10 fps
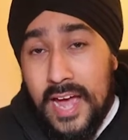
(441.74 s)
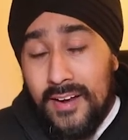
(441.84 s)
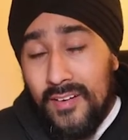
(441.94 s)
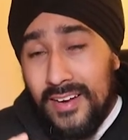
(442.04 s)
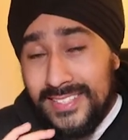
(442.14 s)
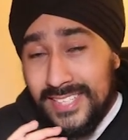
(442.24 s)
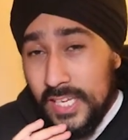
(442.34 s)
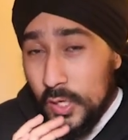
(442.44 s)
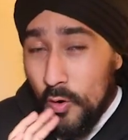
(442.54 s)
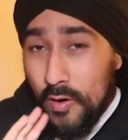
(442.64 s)
Now, let's say
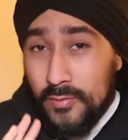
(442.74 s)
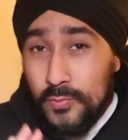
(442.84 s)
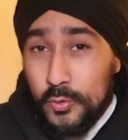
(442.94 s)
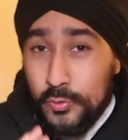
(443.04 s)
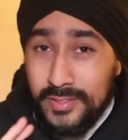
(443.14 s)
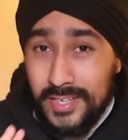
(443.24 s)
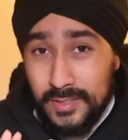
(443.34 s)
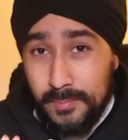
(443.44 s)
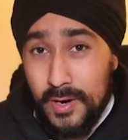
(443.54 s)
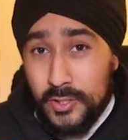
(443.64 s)
you can't afford
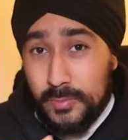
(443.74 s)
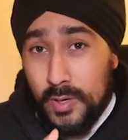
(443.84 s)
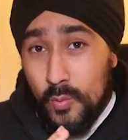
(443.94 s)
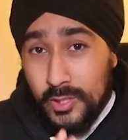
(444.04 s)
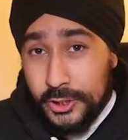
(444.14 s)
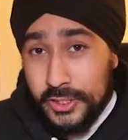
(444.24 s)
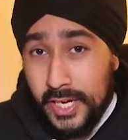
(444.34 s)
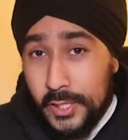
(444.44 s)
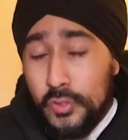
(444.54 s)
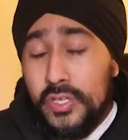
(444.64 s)
£3,000 to buy one share.
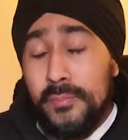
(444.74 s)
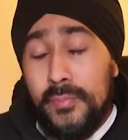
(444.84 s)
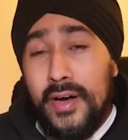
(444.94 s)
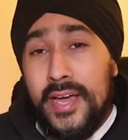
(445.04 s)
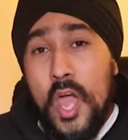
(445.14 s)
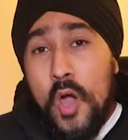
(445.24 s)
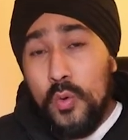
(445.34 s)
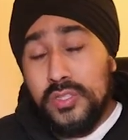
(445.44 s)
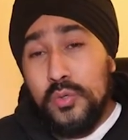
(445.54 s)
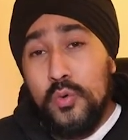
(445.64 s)
You can buy
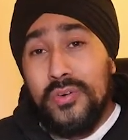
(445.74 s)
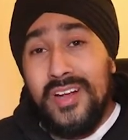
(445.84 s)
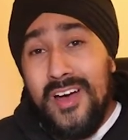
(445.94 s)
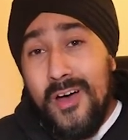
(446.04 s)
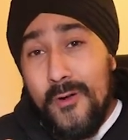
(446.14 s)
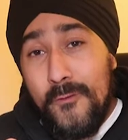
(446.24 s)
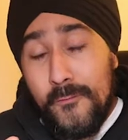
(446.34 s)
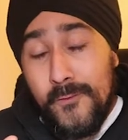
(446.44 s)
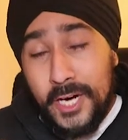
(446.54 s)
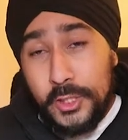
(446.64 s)
what's called
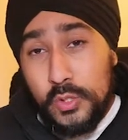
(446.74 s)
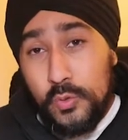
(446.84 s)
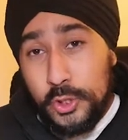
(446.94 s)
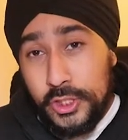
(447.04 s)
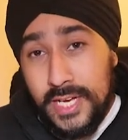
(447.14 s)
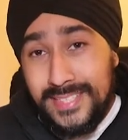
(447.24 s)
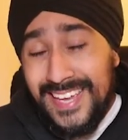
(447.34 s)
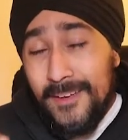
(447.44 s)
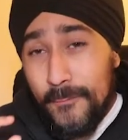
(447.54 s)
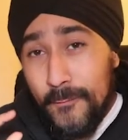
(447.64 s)
fractional shares, a
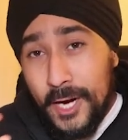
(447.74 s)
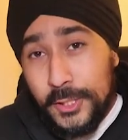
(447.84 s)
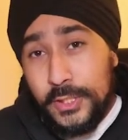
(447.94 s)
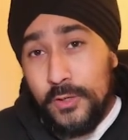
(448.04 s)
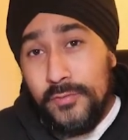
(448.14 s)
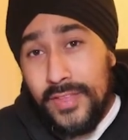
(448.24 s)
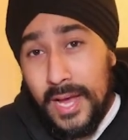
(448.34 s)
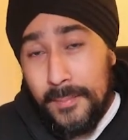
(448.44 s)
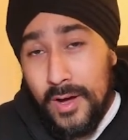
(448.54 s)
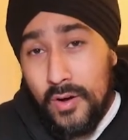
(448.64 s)
fraction of that
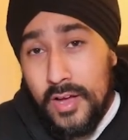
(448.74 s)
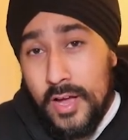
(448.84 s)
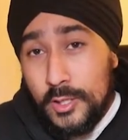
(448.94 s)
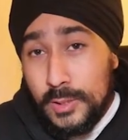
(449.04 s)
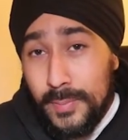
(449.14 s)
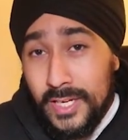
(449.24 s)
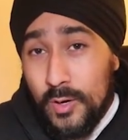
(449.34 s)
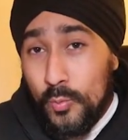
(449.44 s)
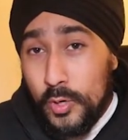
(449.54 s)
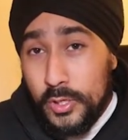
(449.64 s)
amount, depending on
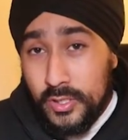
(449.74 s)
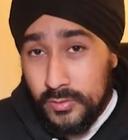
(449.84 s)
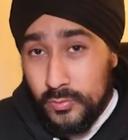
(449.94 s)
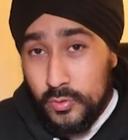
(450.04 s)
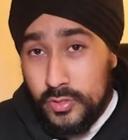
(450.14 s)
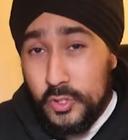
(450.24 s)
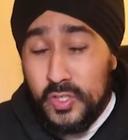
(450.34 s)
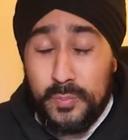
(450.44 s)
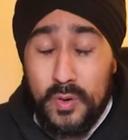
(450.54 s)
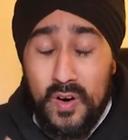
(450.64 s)
what you can afford. You can
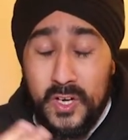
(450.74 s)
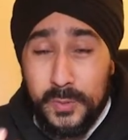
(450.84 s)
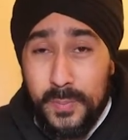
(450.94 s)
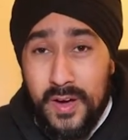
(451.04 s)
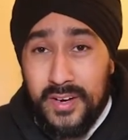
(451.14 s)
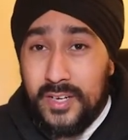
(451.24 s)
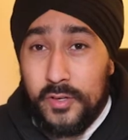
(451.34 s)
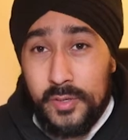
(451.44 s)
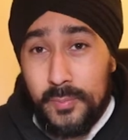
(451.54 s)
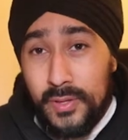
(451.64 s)
put £100 in, you
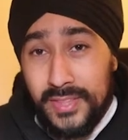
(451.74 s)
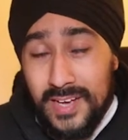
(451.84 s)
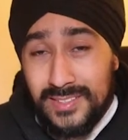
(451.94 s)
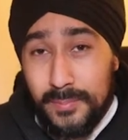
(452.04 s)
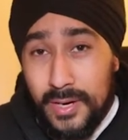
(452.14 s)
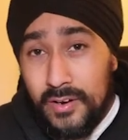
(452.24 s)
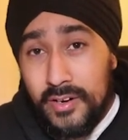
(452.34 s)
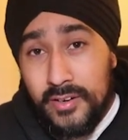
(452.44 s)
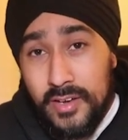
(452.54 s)
can put £1,000 in,